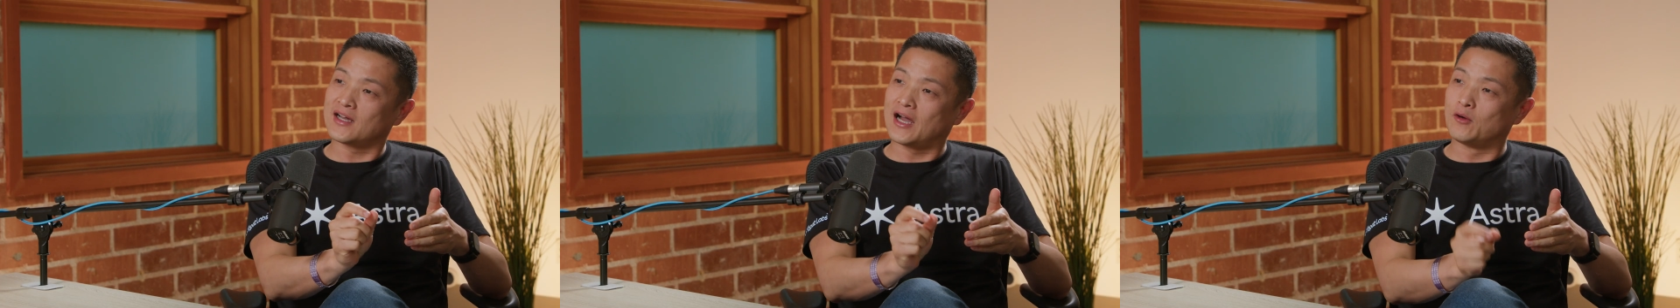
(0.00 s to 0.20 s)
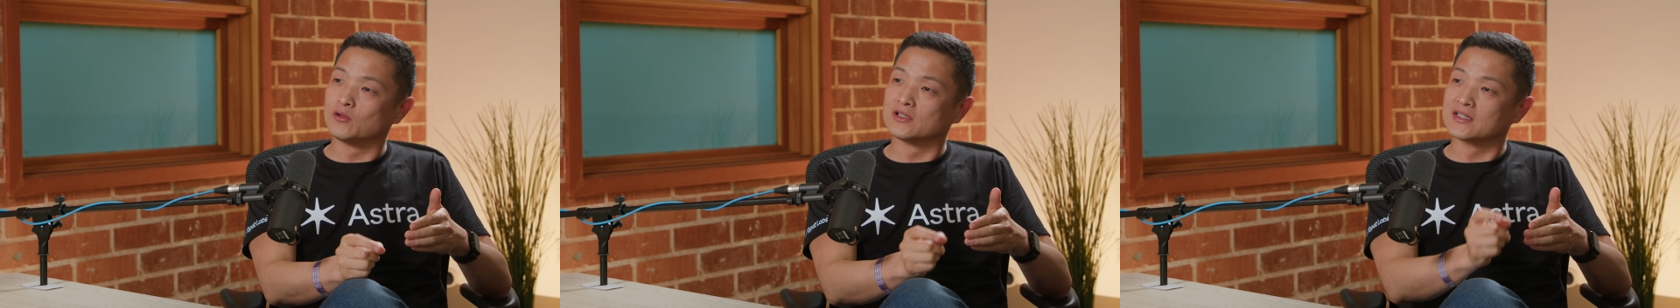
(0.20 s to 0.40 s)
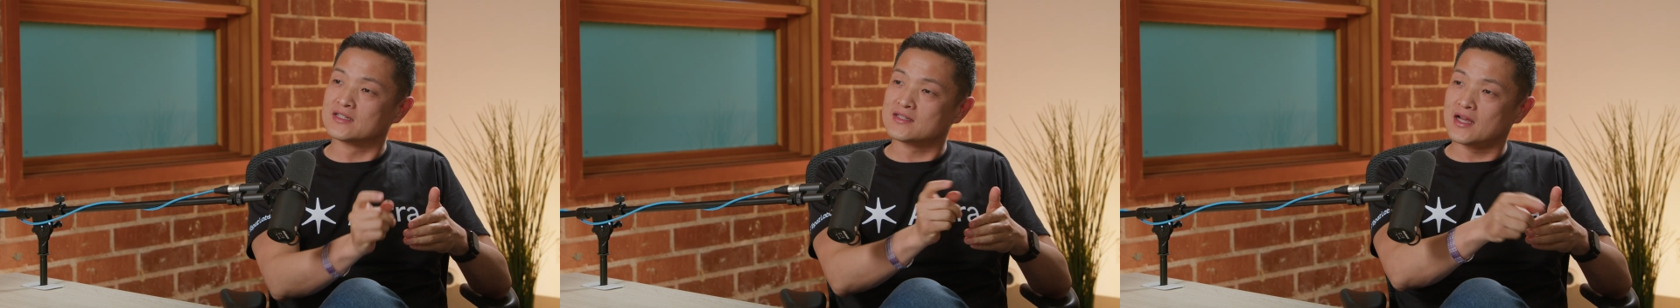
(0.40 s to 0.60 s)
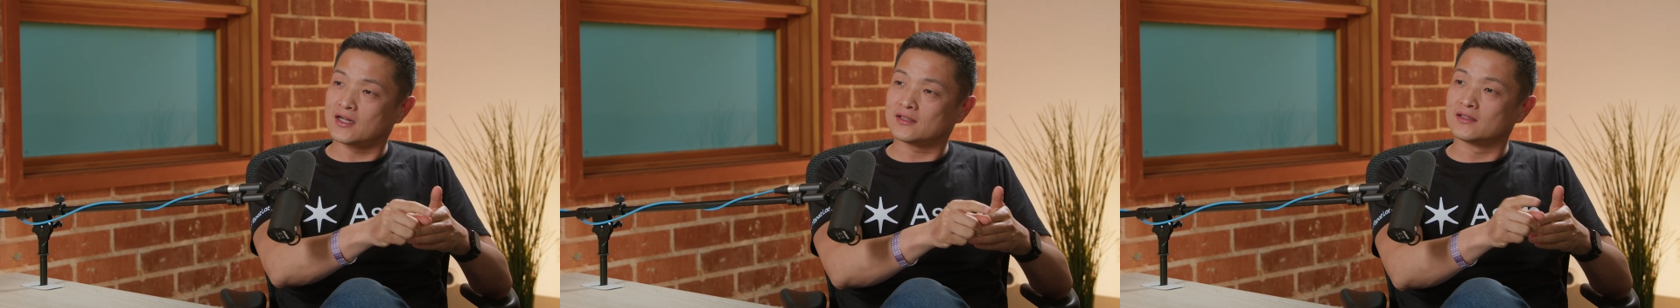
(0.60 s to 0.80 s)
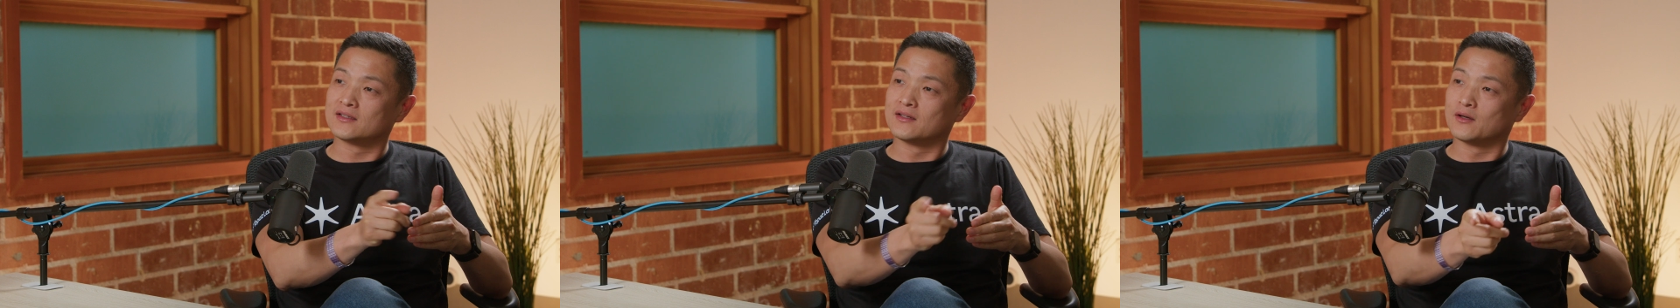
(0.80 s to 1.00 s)
I will
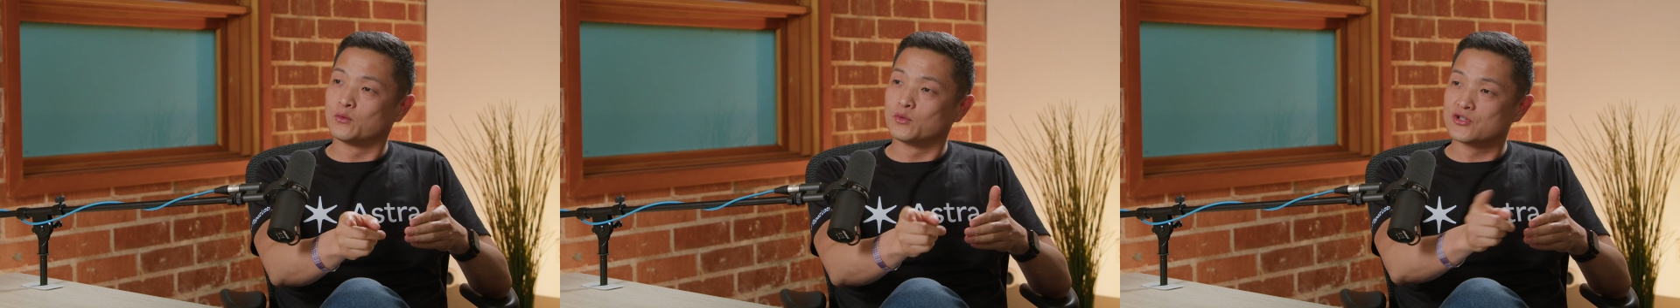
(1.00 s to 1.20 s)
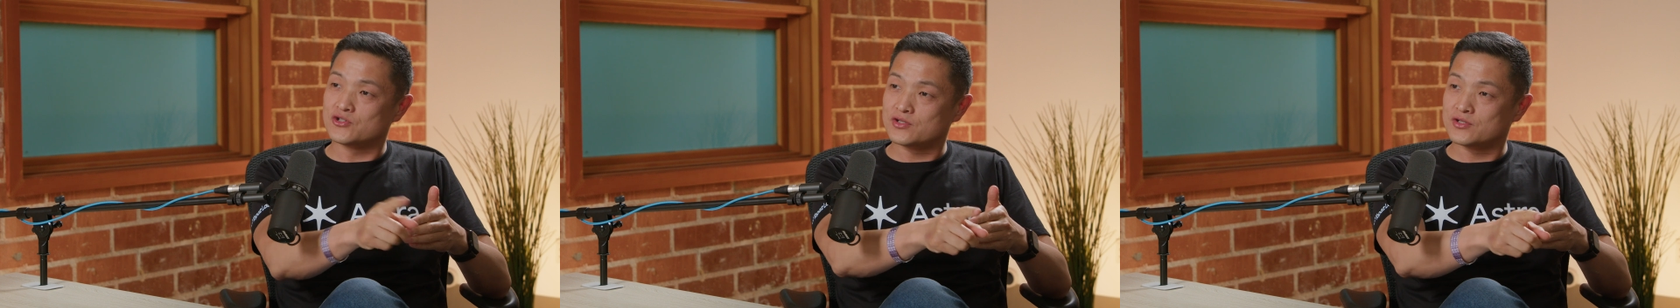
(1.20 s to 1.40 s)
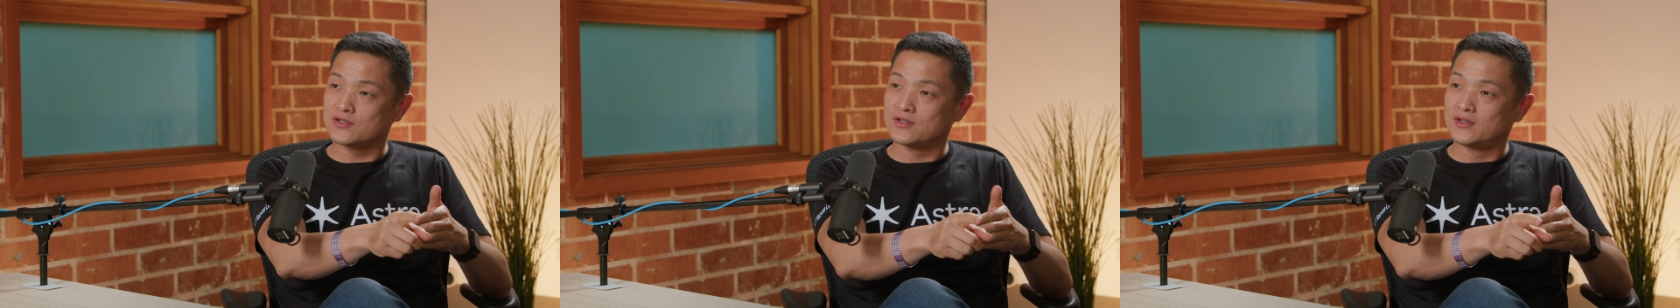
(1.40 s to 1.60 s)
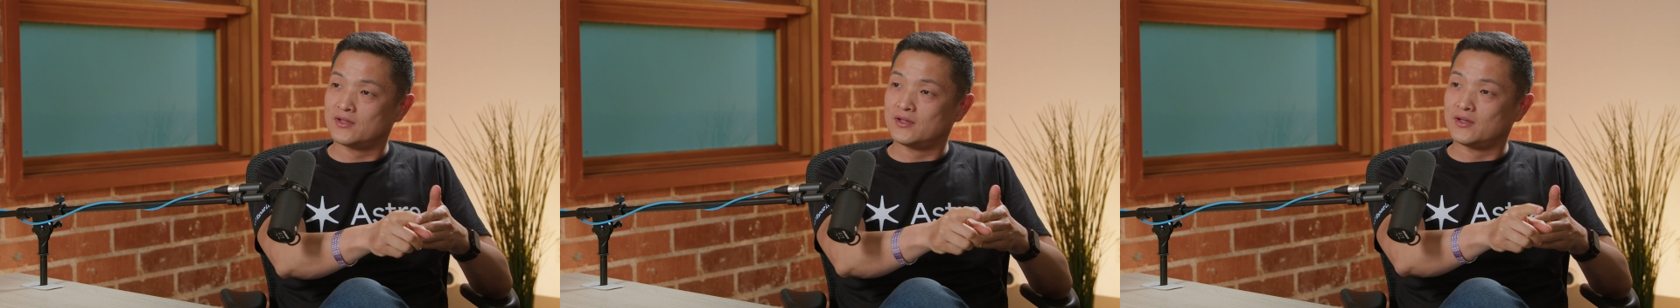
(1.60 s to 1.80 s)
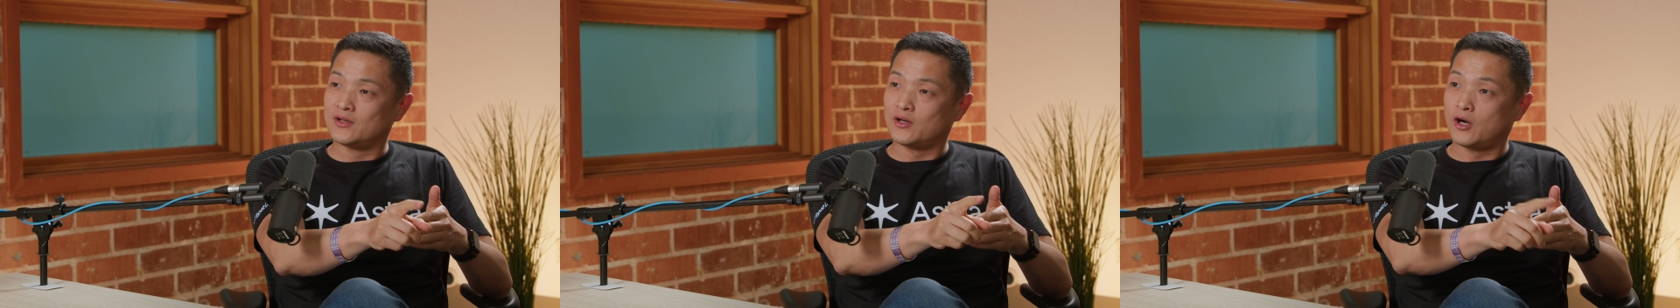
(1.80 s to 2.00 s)
exactly know which
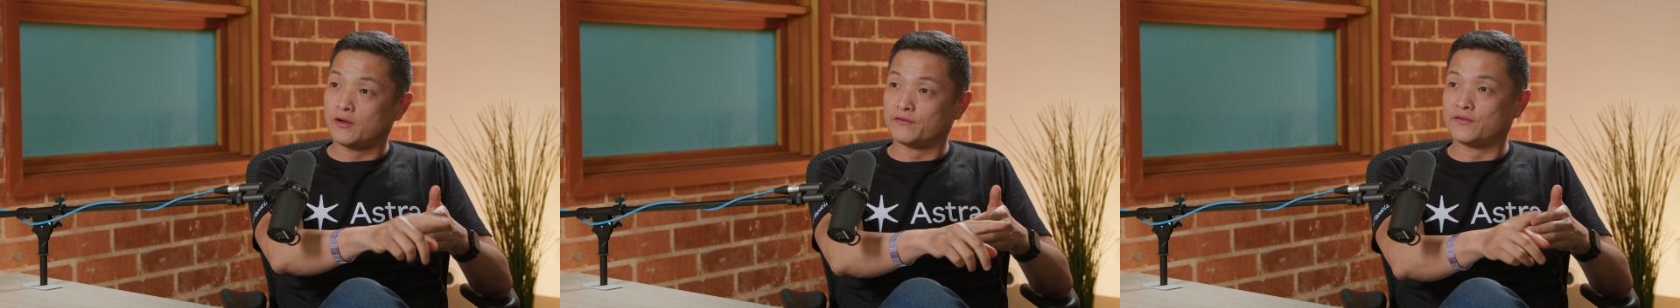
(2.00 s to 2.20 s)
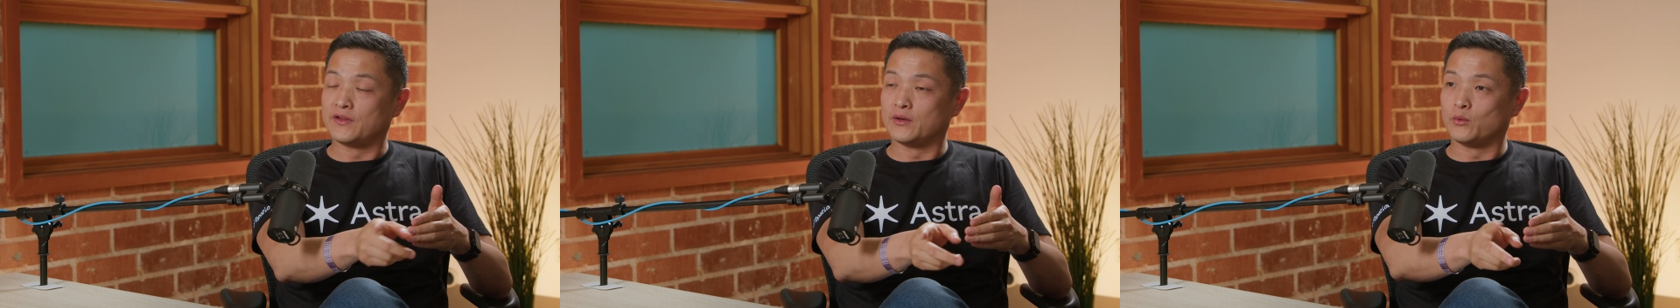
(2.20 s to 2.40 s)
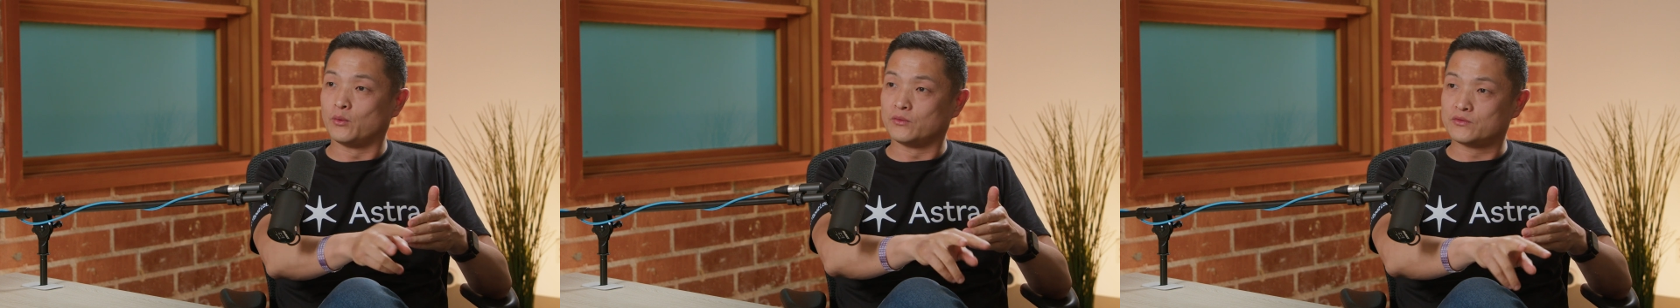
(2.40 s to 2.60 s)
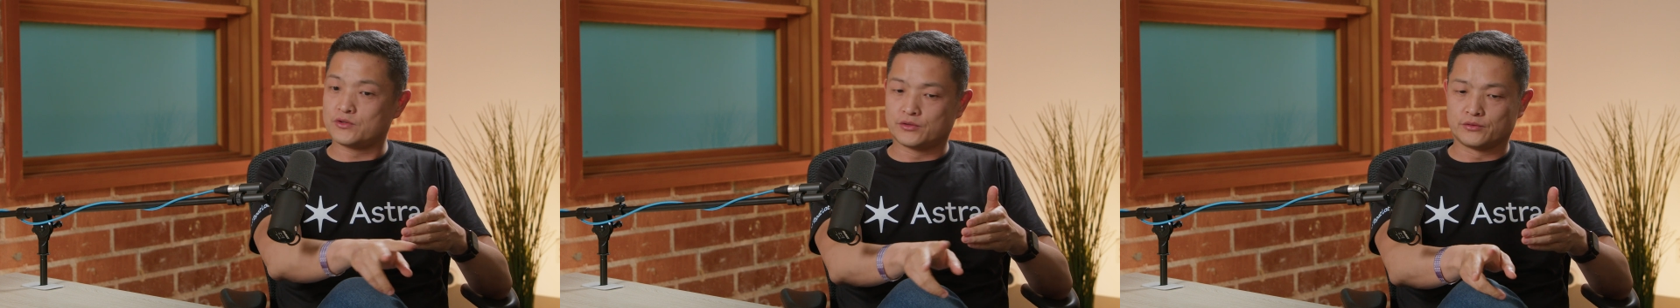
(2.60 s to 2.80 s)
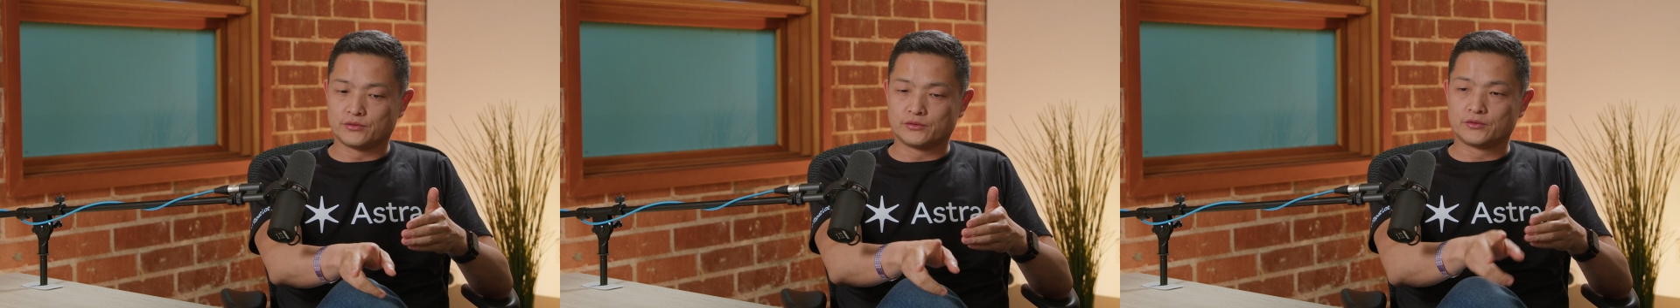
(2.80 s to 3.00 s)
mm-hmm. of the
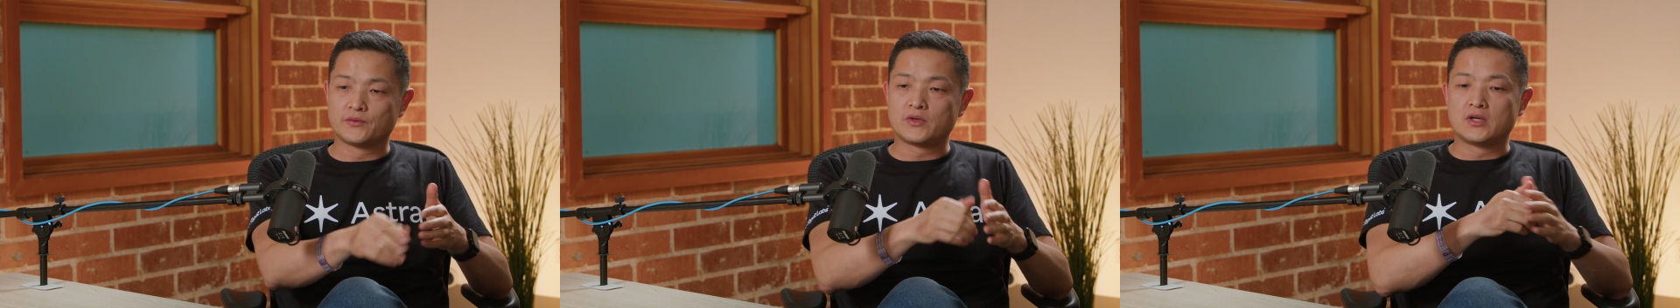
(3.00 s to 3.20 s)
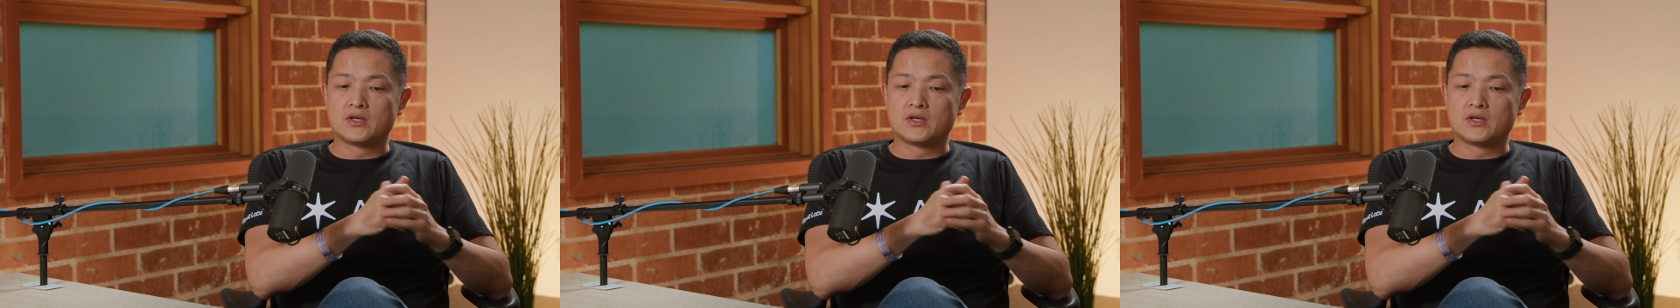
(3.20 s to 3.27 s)
two.